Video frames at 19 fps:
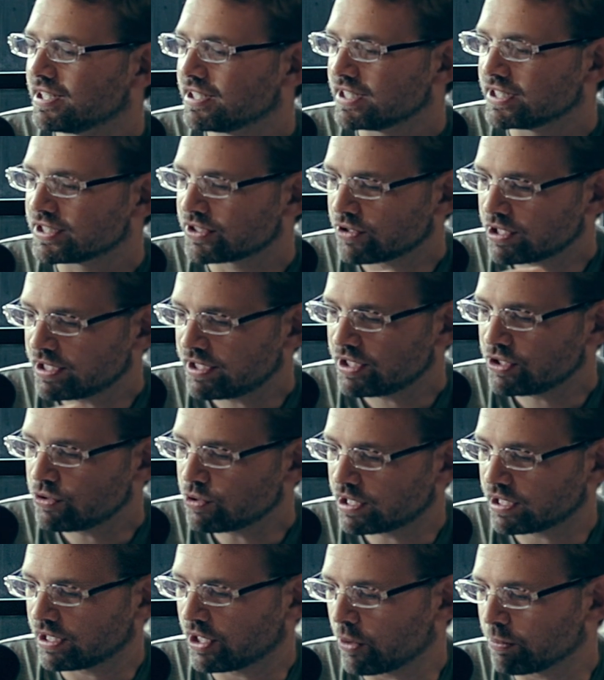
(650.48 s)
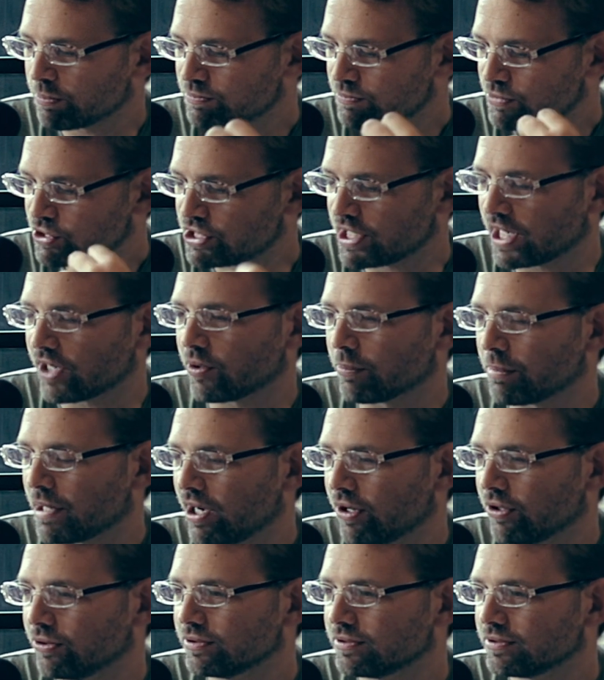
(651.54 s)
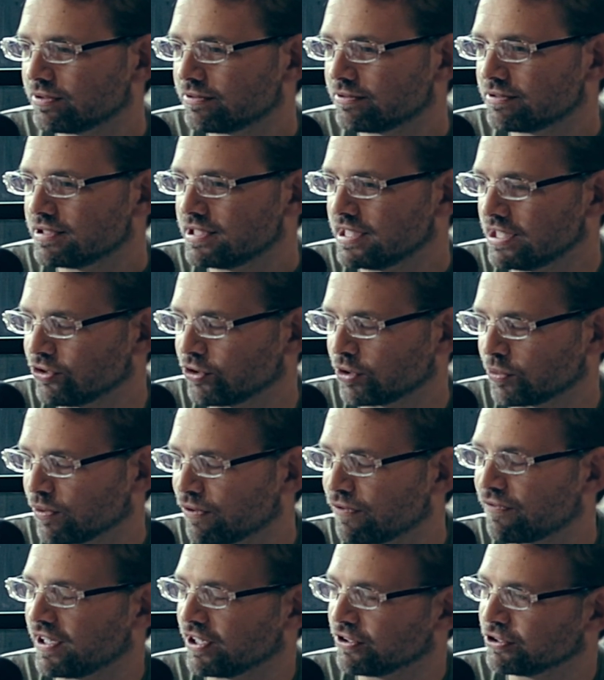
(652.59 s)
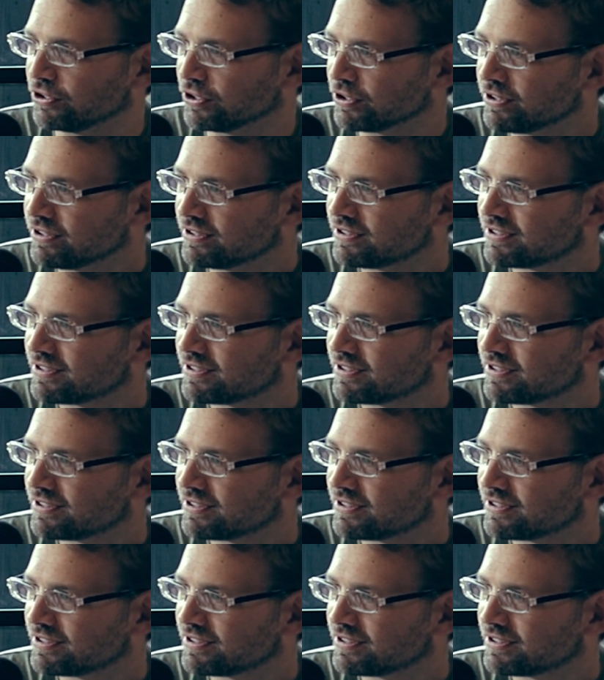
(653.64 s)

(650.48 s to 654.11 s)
Is there anything you can help share about dealing with failure?